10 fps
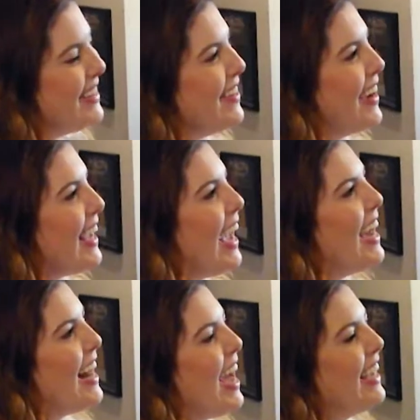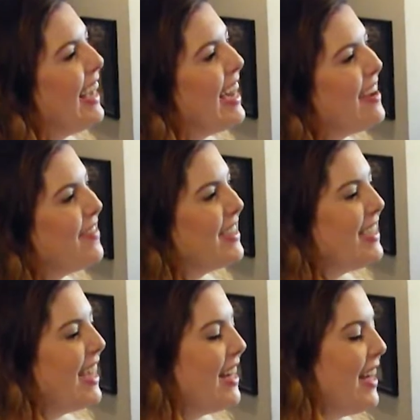So I can't ever
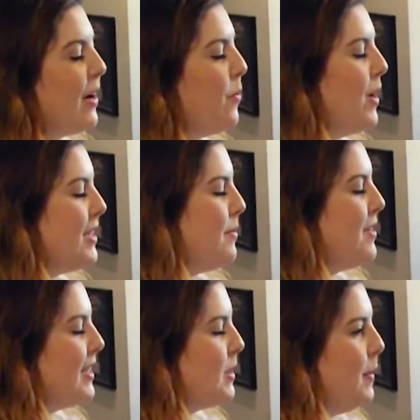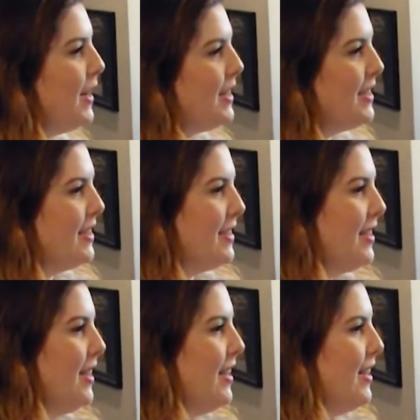say like what someone's experience is,
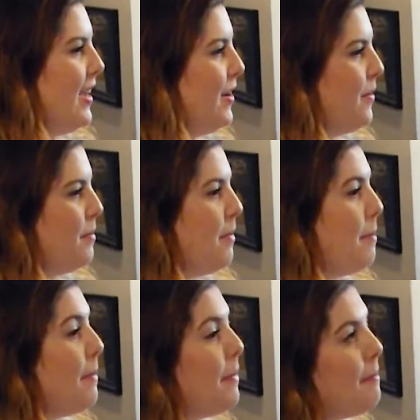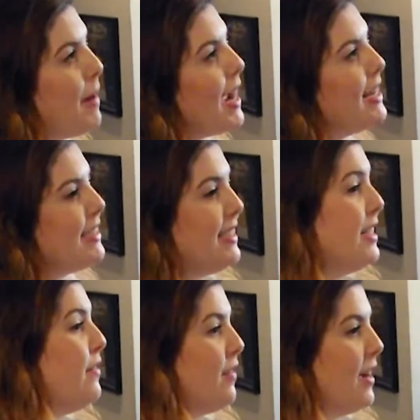mine is
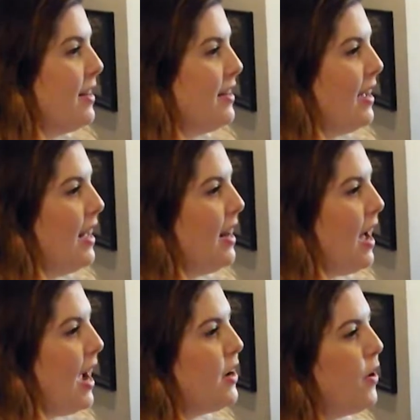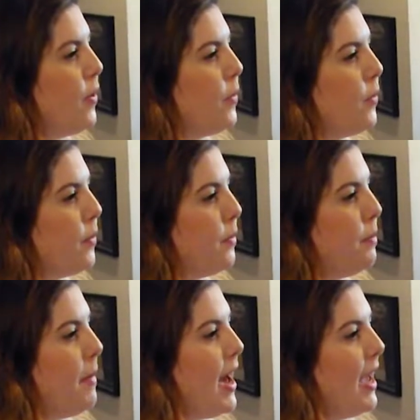different, and I know
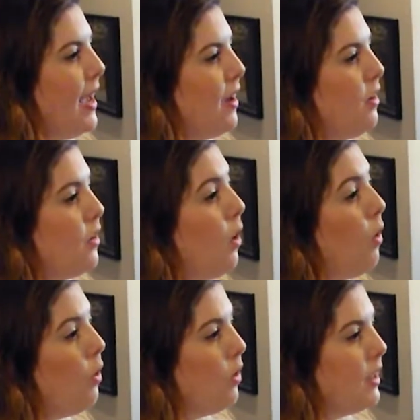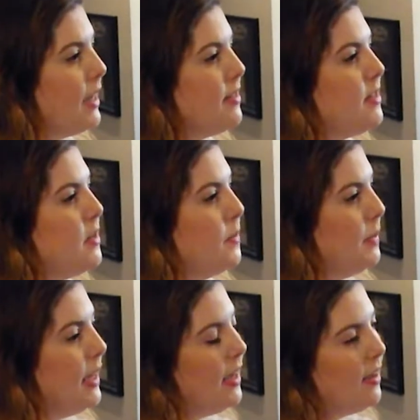my goal is to
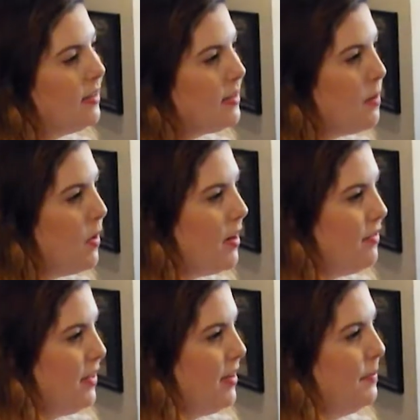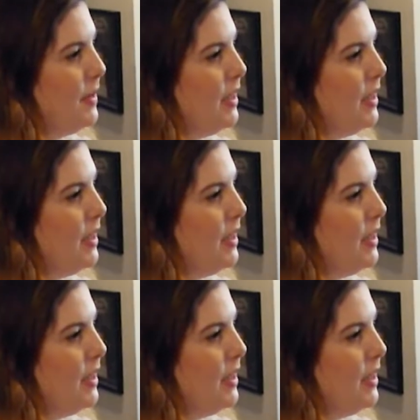be somewhat of a